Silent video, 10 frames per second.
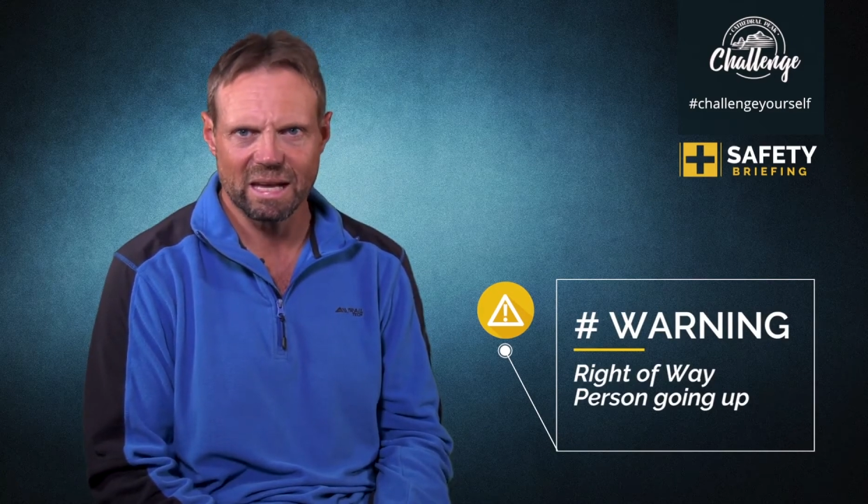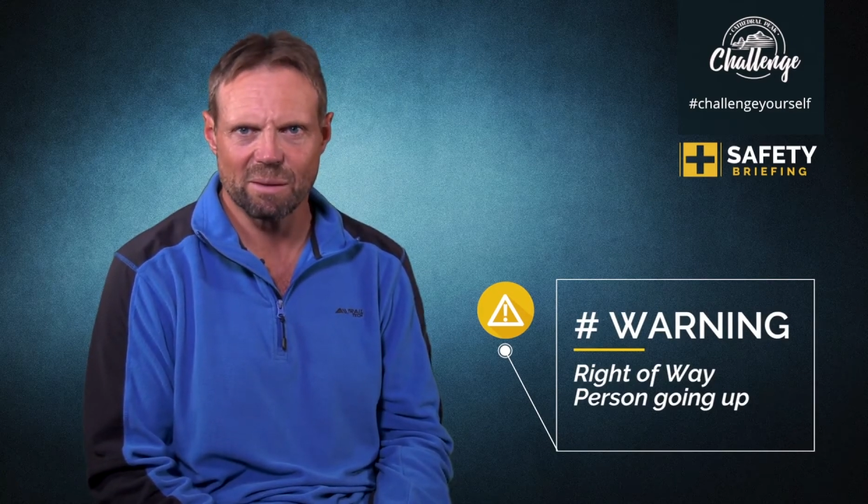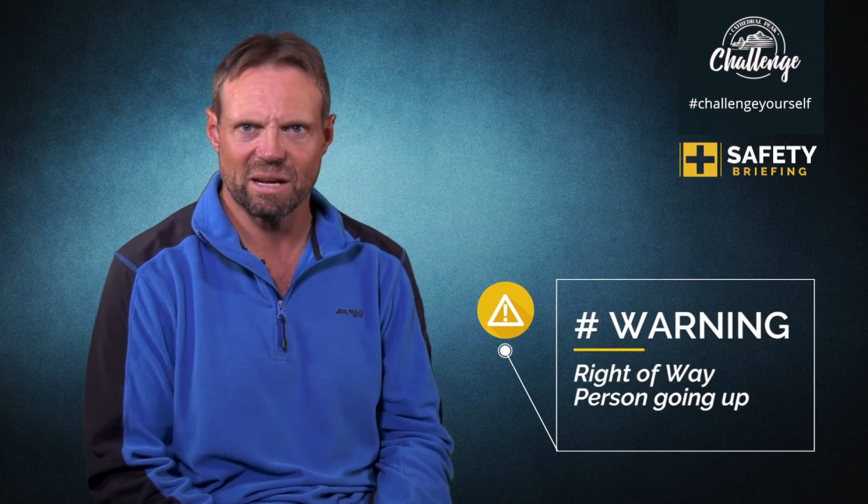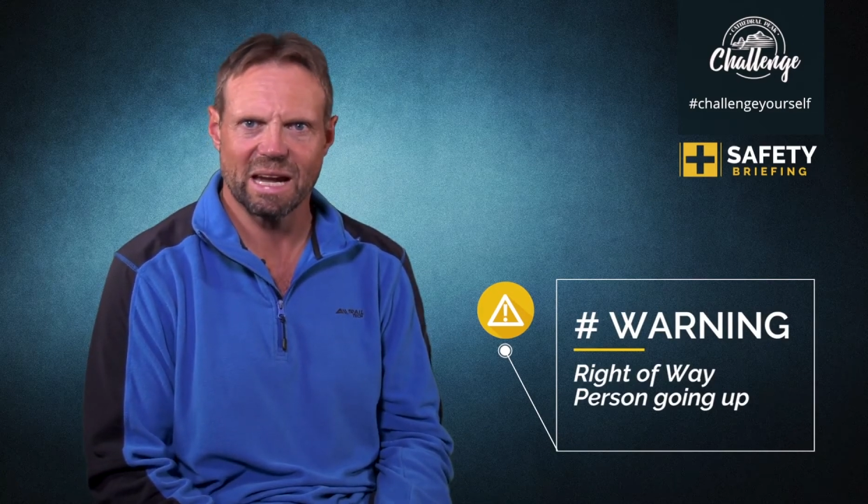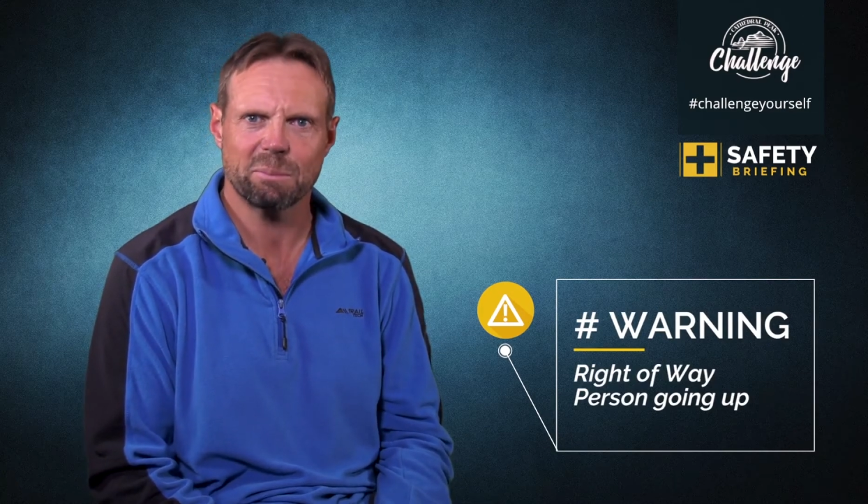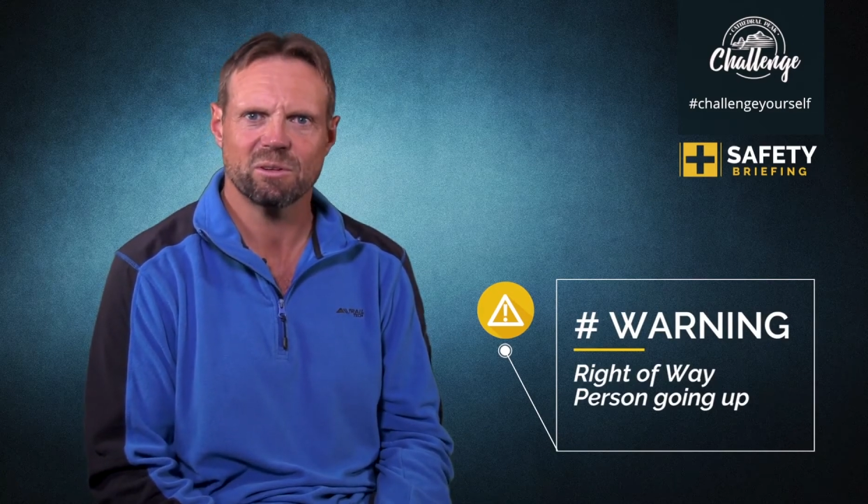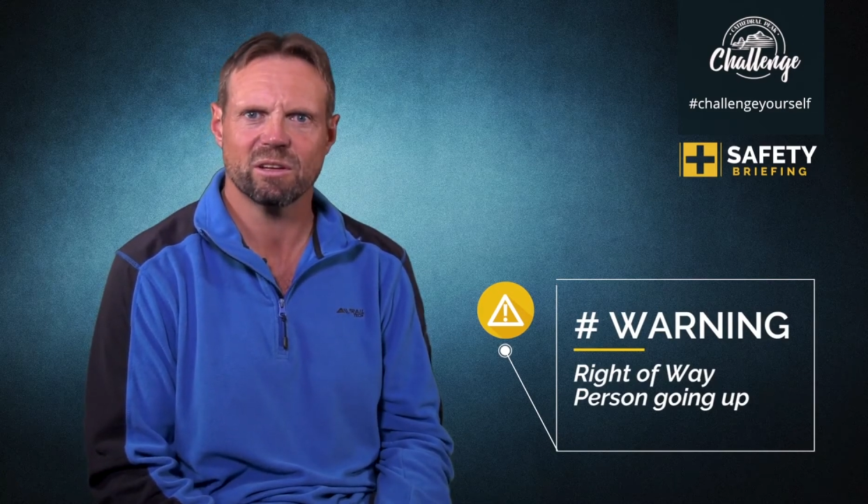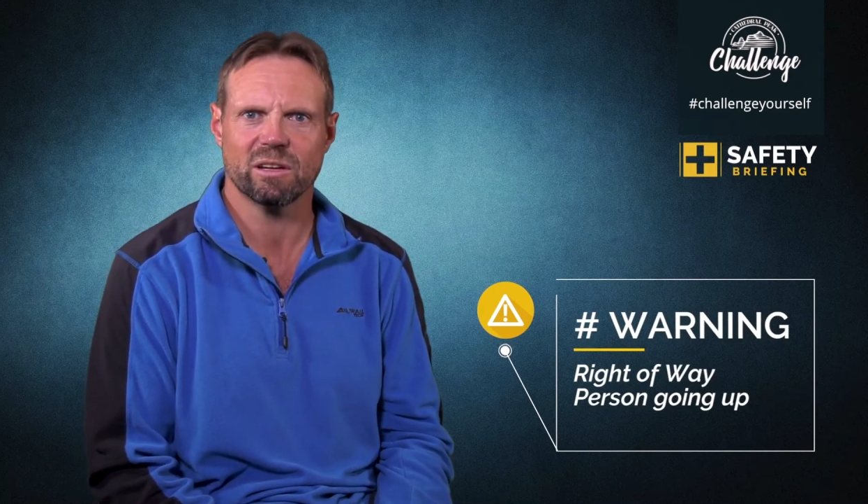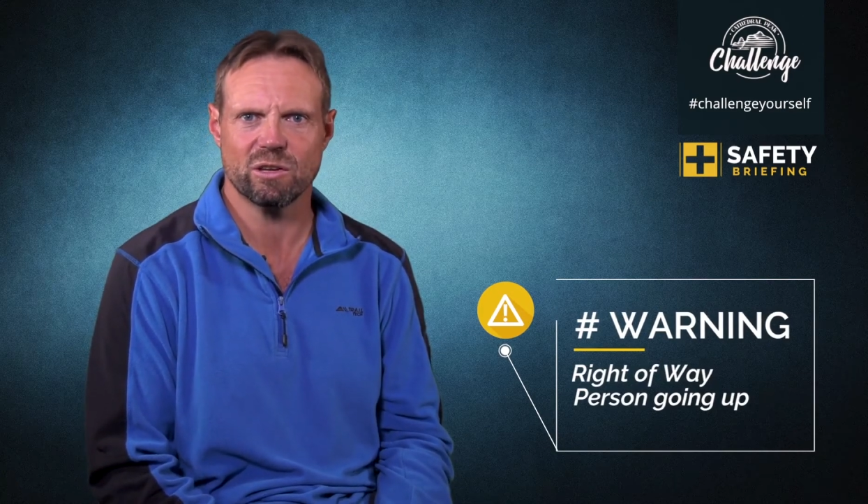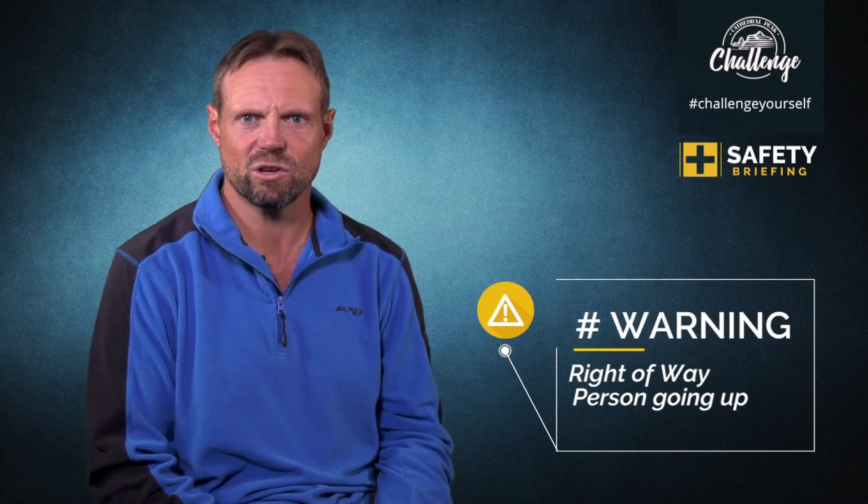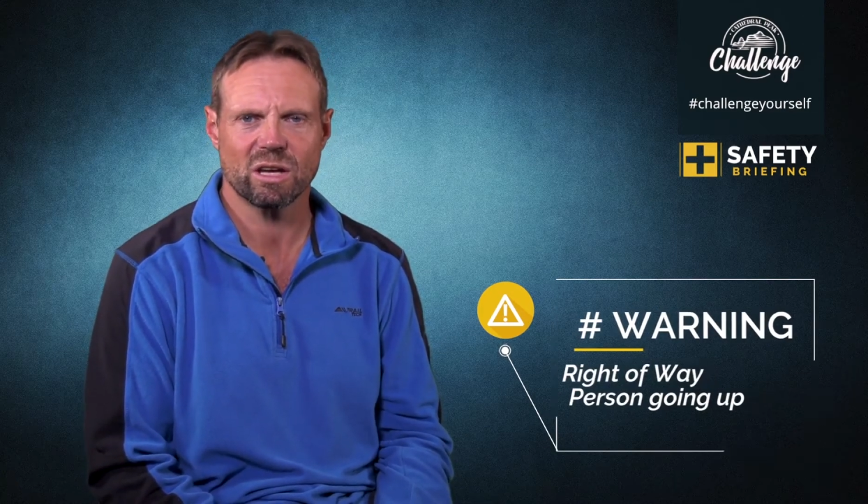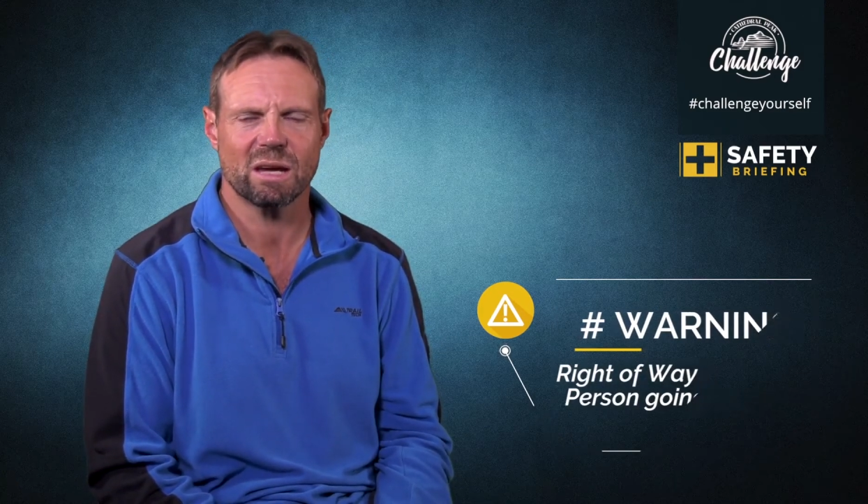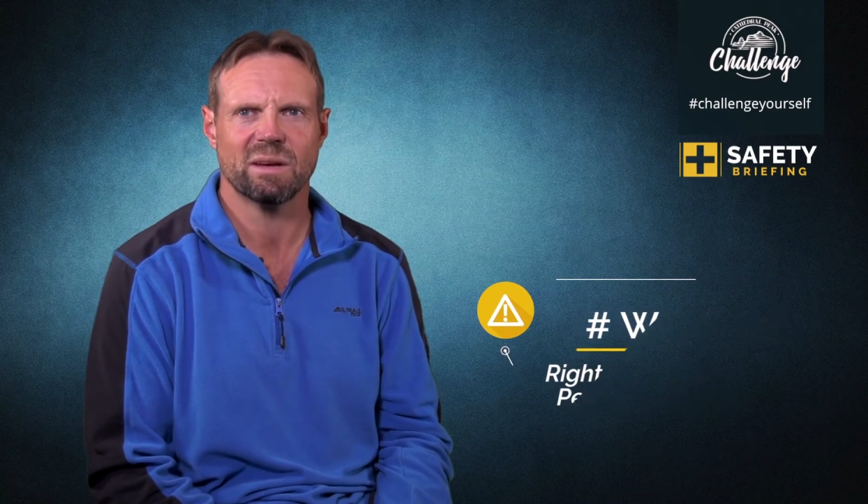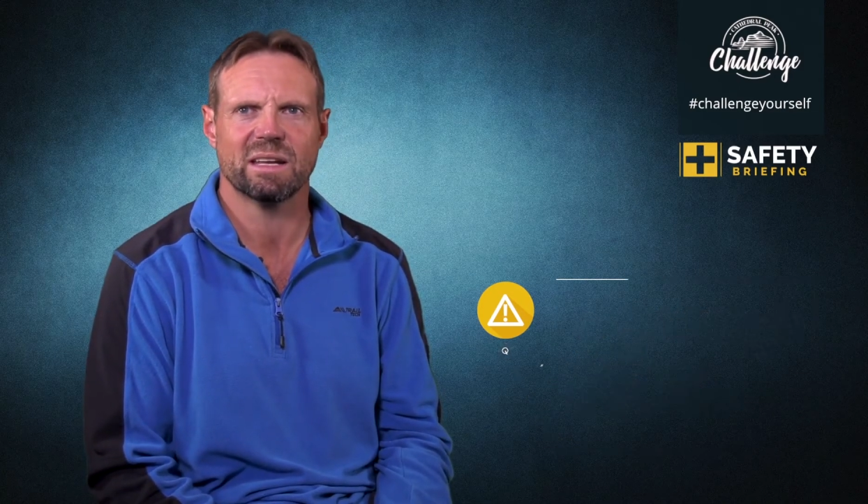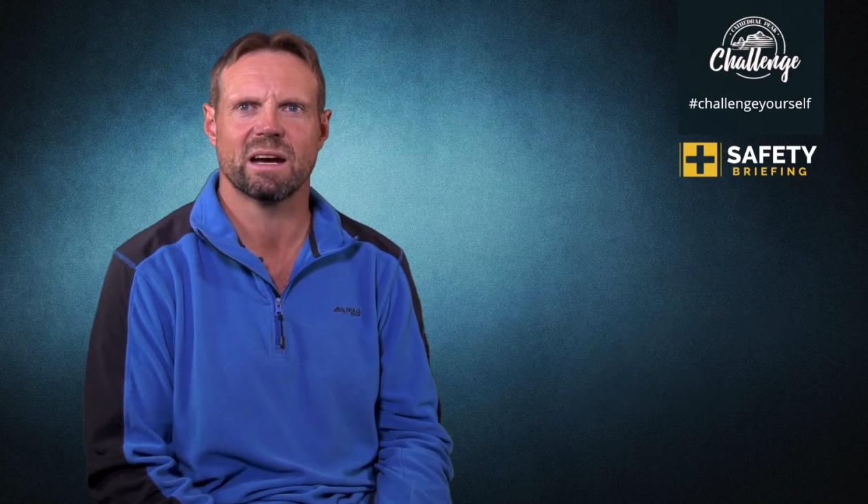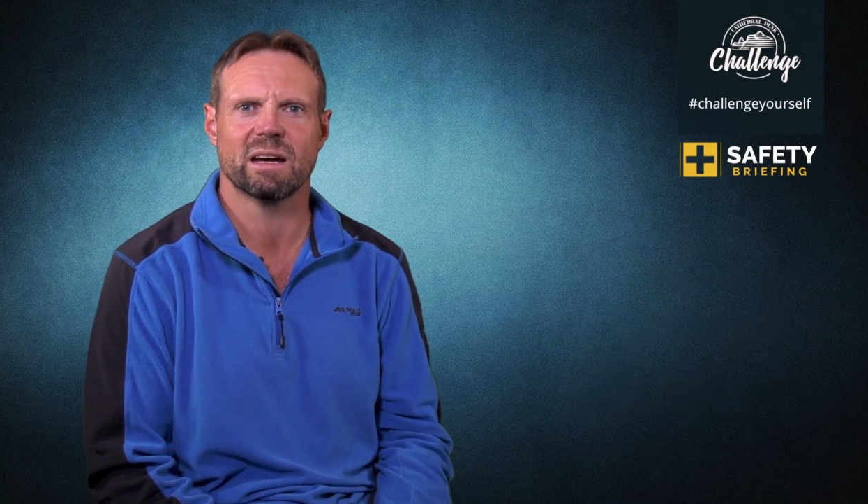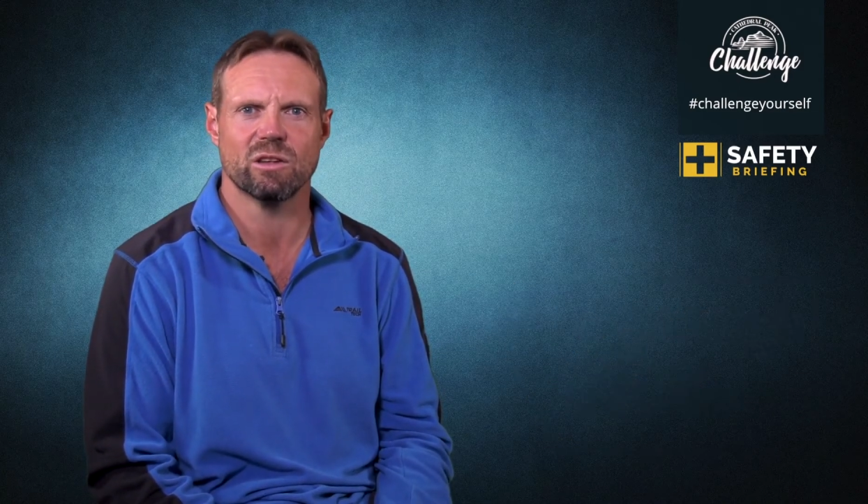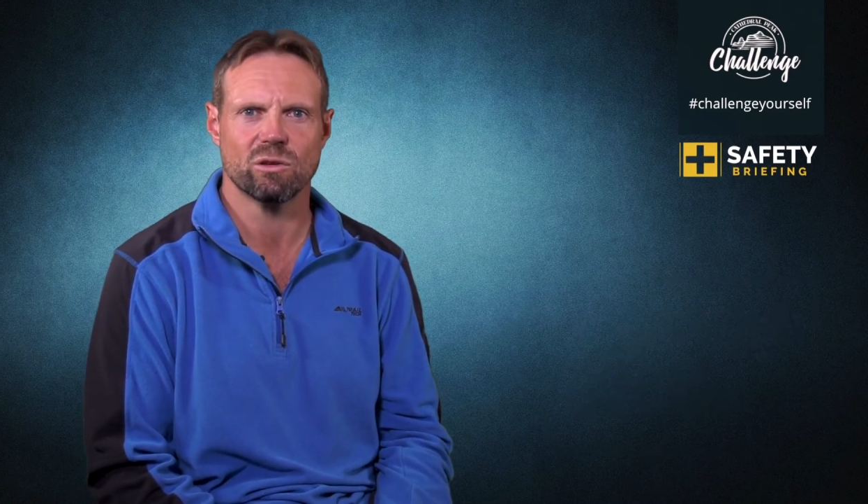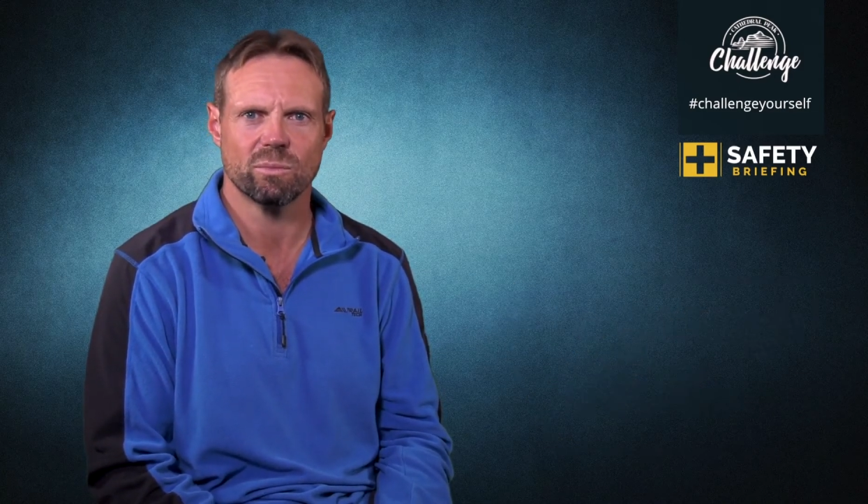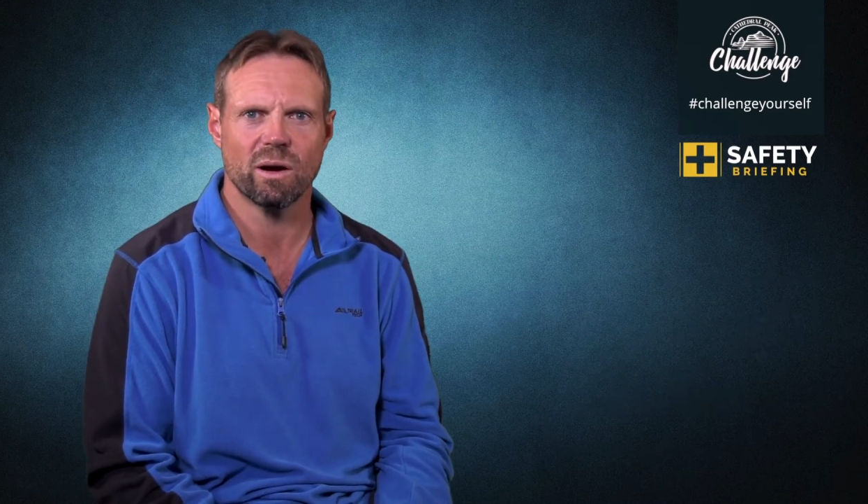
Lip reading: coming up to it and you're coming down and you